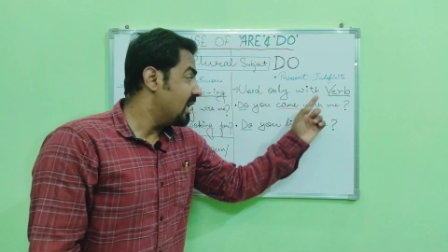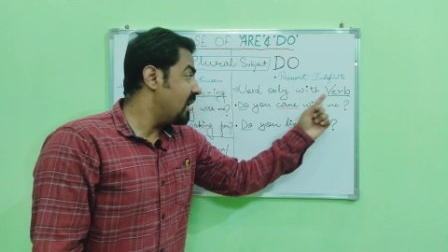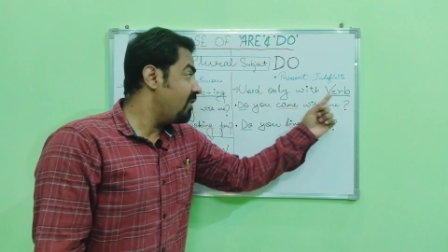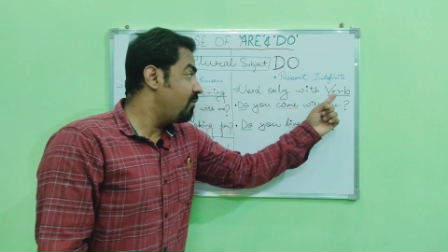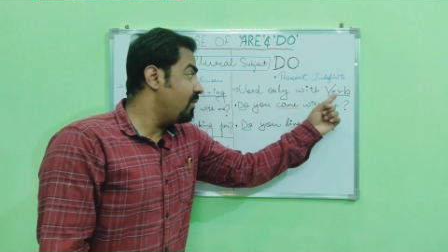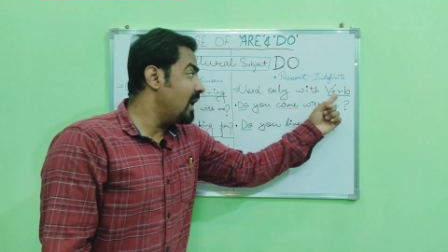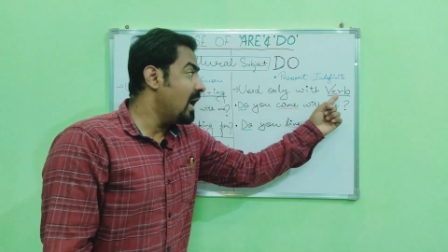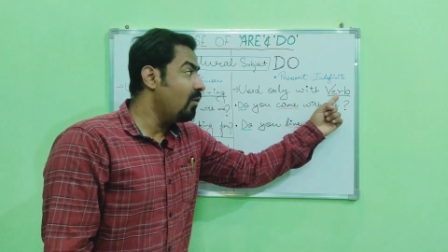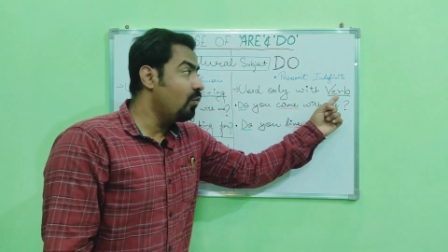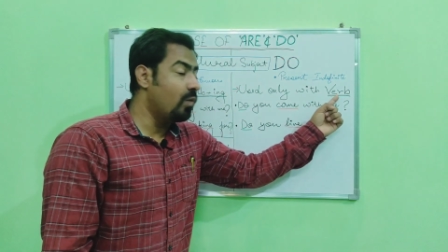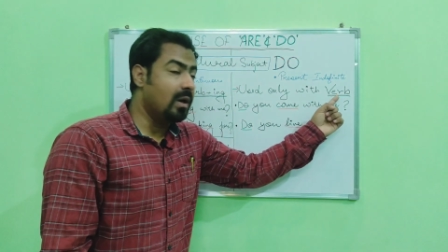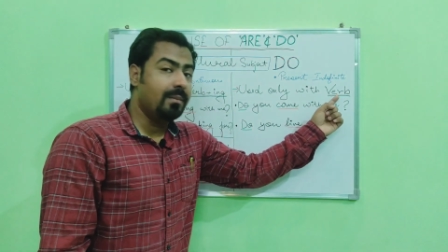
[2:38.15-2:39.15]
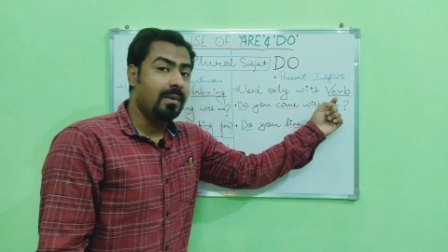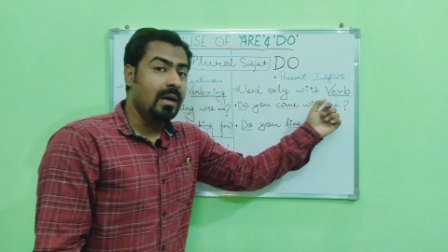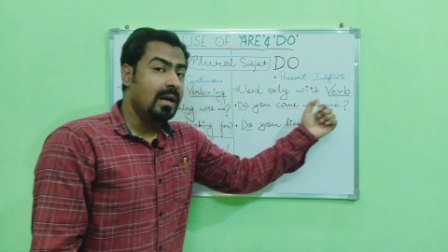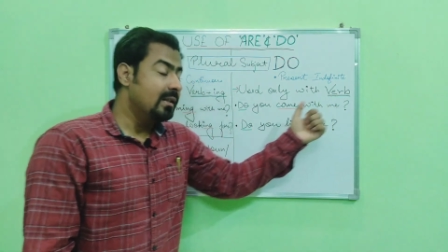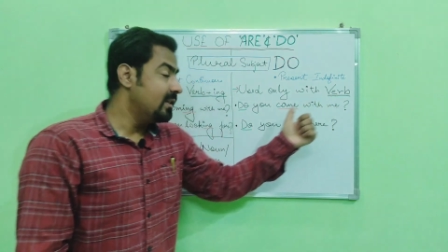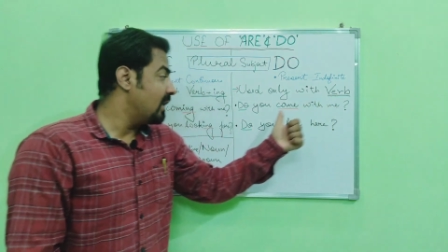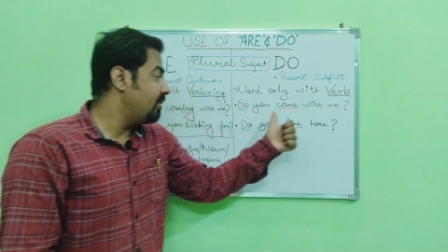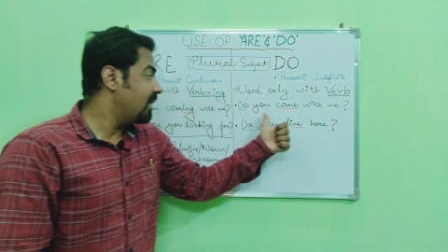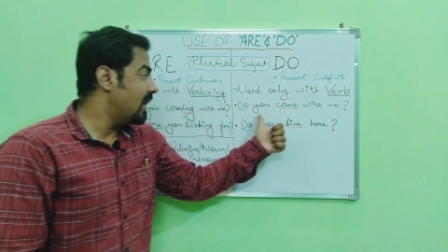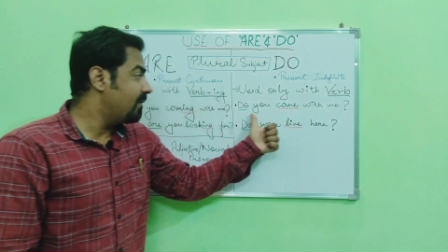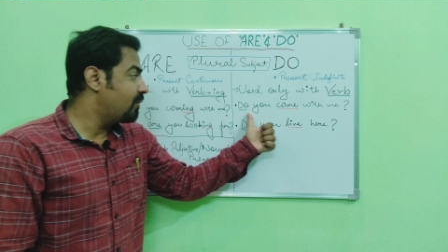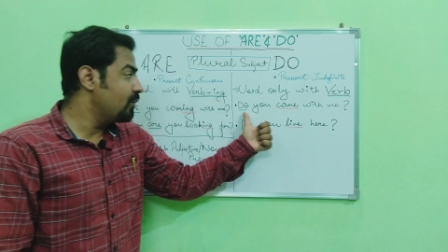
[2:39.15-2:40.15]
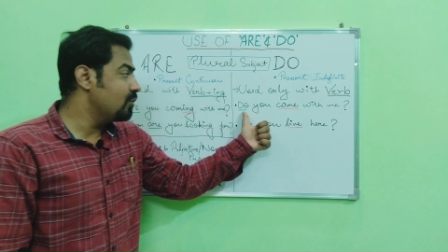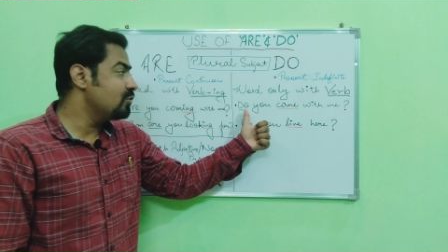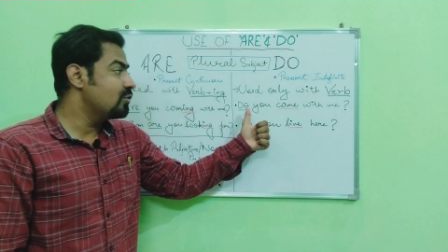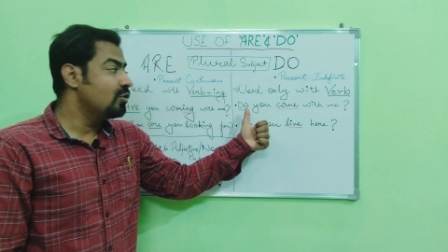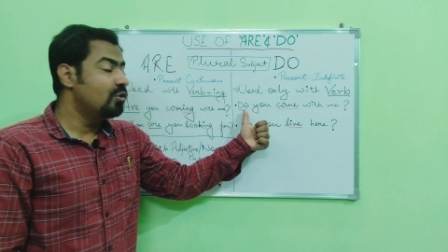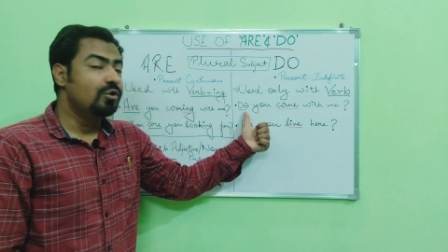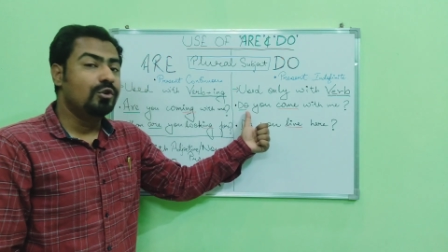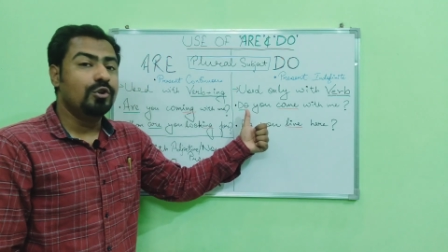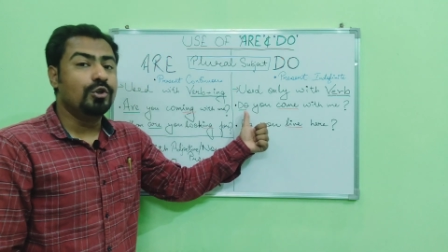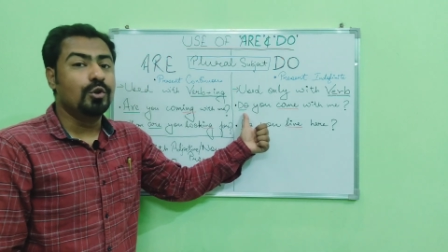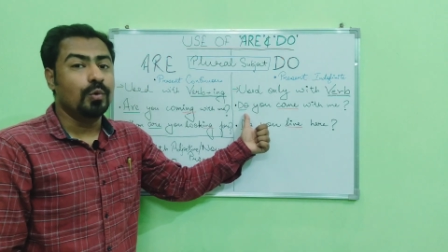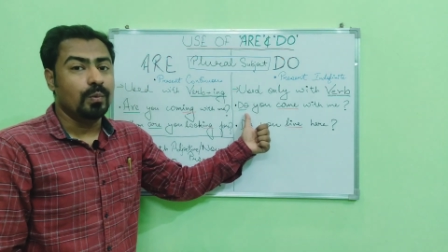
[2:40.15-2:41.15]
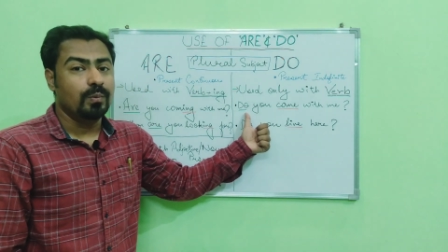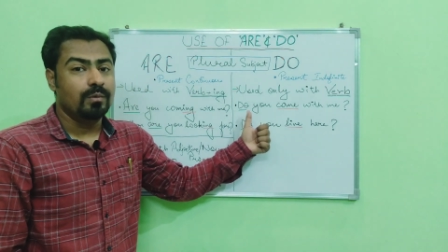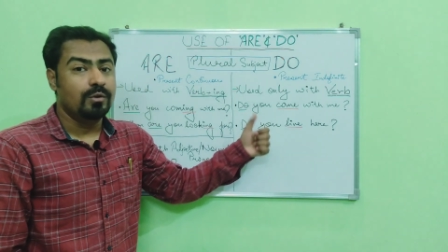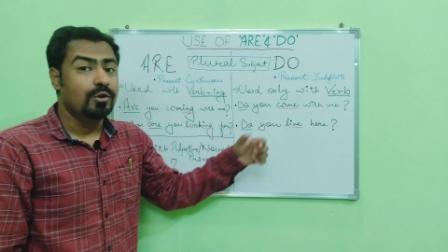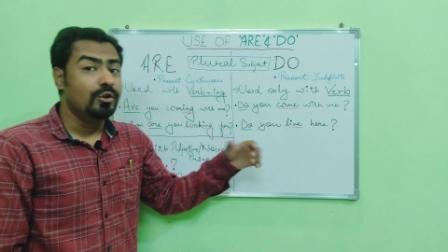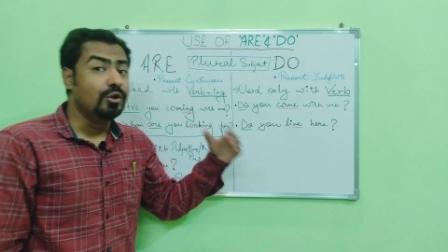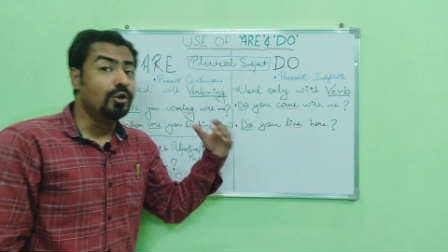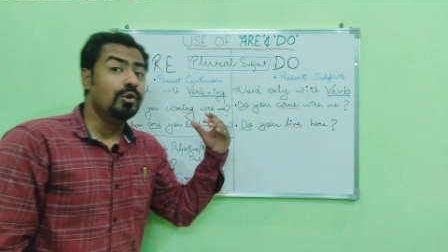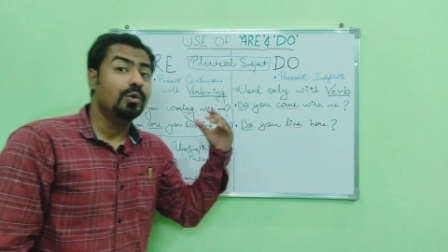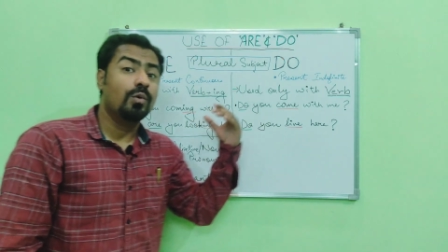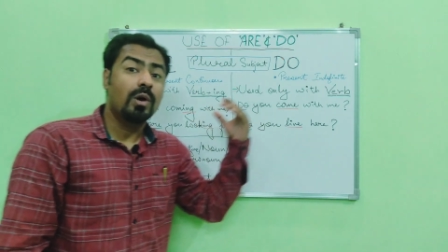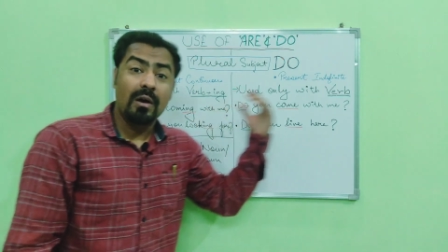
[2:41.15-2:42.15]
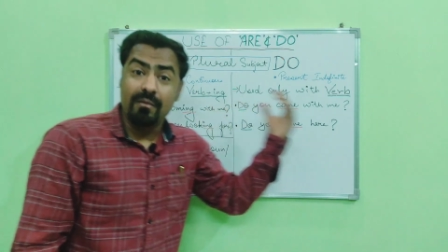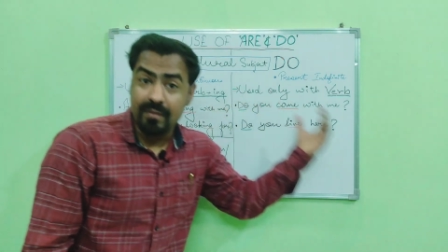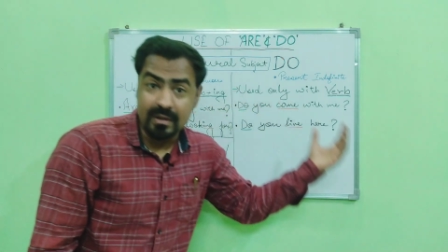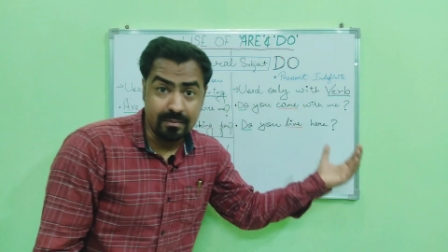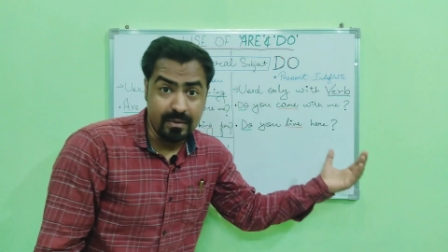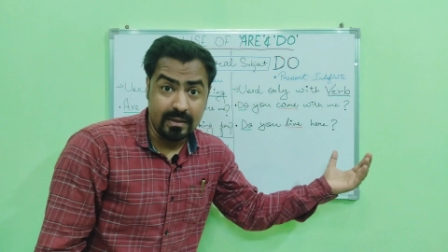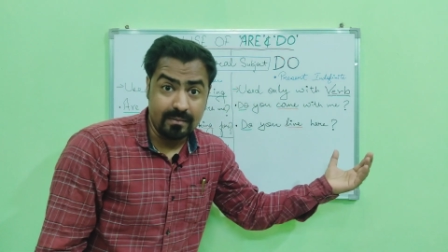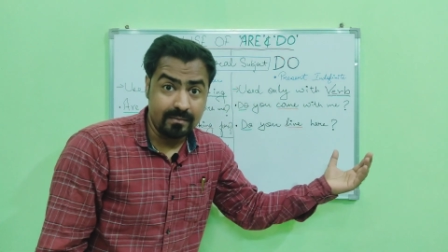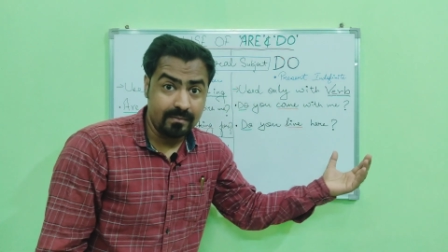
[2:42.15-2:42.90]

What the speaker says: if we have verb, then we have to use do. Do you come with me?